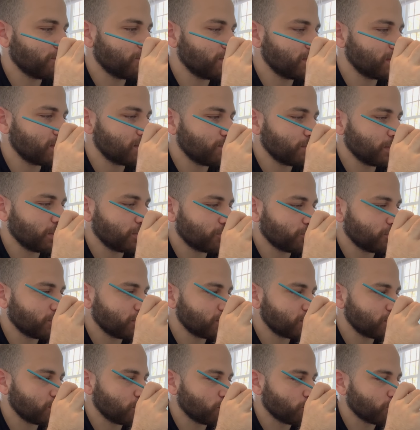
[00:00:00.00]
this to make sure it
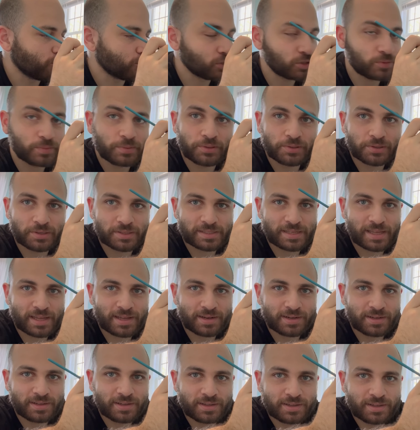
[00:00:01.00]
doesn't overspill, because
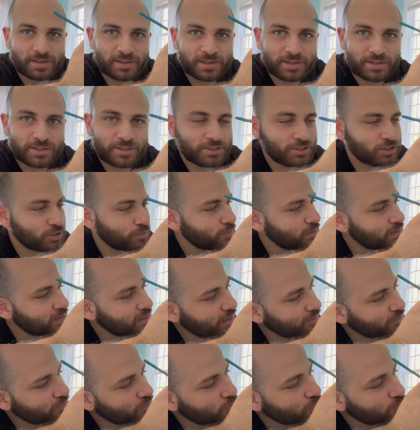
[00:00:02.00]
that just means I have to do